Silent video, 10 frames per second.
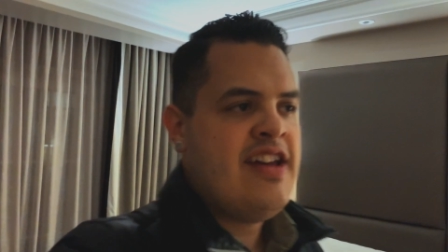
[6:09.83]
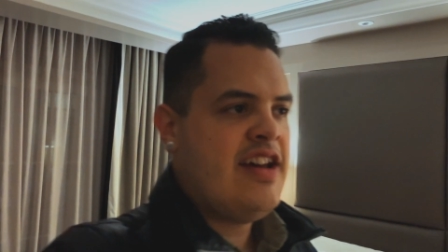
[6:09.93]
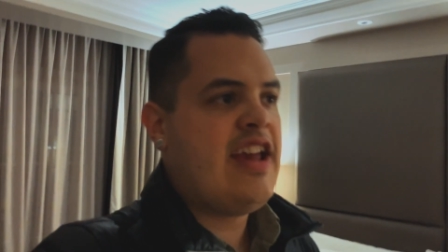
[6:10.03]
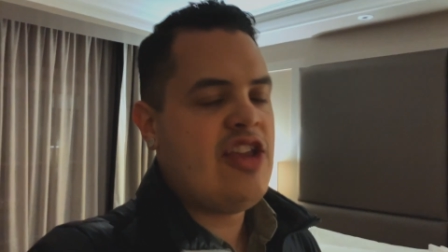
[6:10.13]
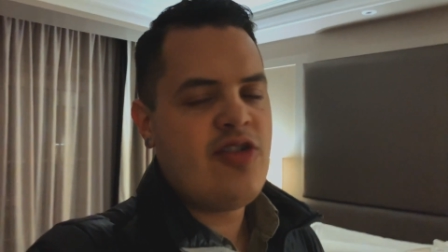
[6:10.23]

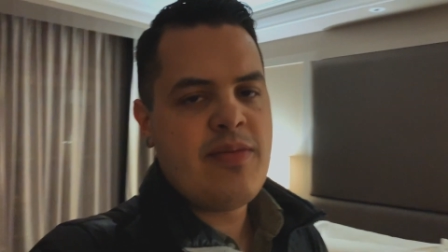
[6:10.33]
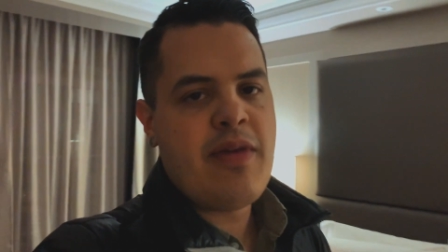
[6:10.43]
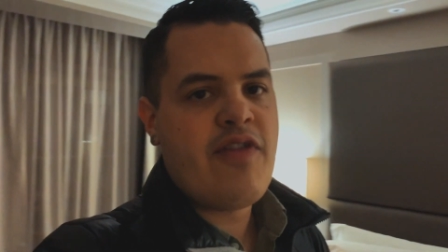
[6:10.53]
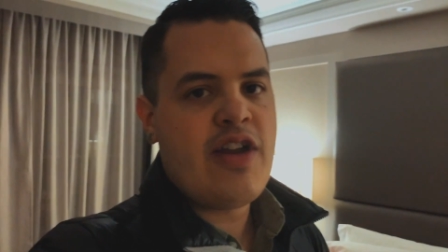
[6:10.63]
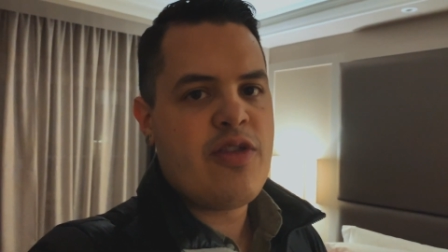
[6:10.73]
Again, you'll get
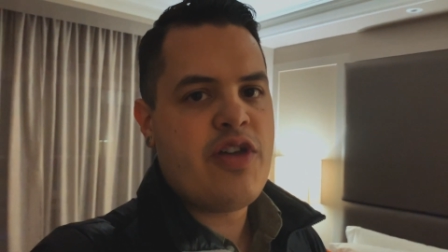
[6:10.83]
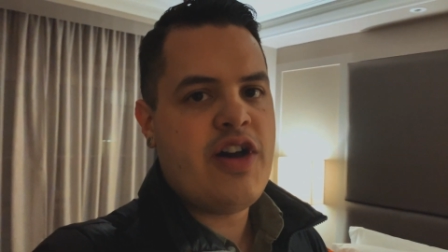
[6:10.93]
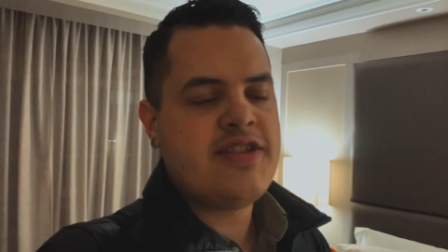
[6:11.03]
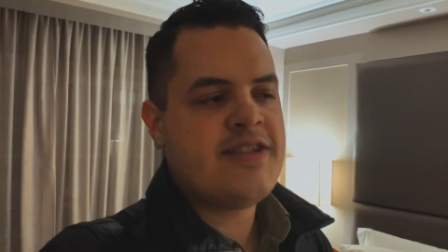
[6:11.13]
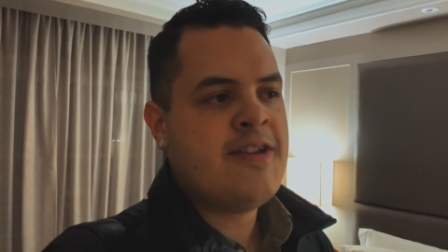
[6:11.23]
my final
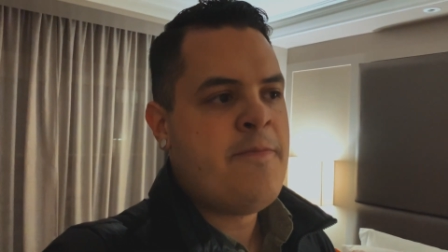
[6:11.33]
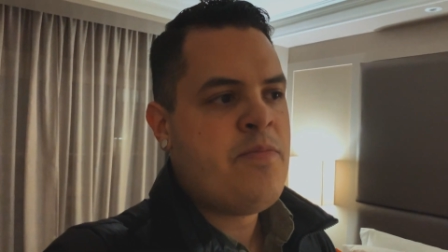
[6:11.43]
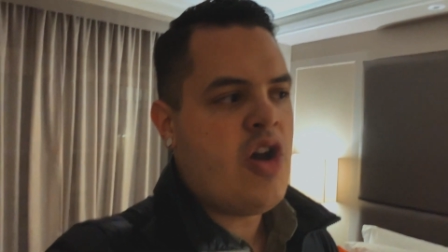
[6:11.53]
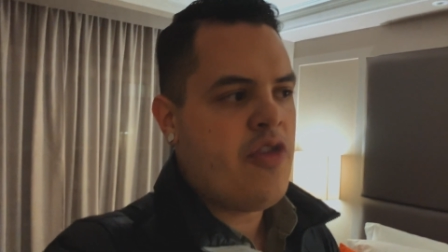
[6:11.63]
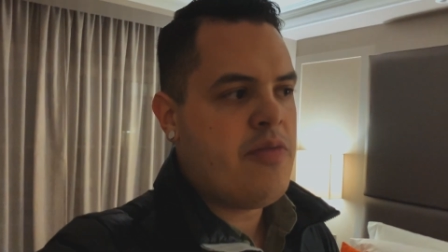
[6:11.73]
thoughts
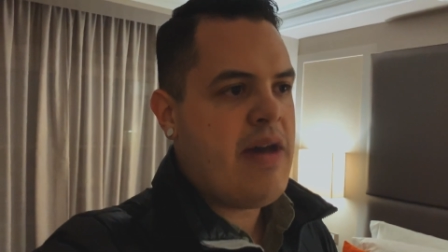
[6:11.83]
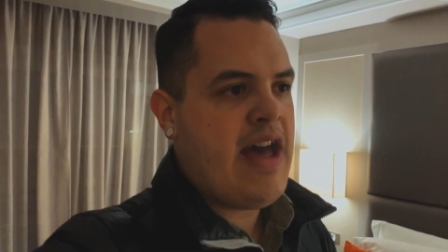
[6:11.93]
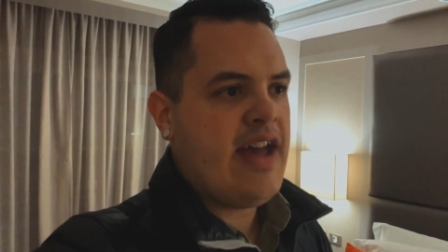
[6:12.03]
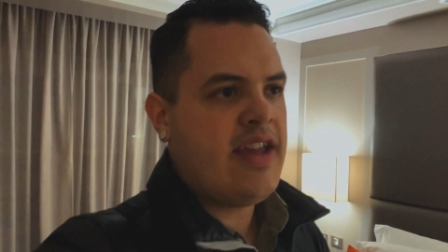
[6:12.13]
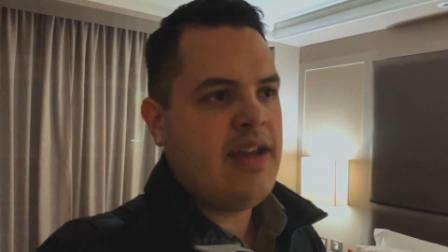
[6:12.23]
on the bag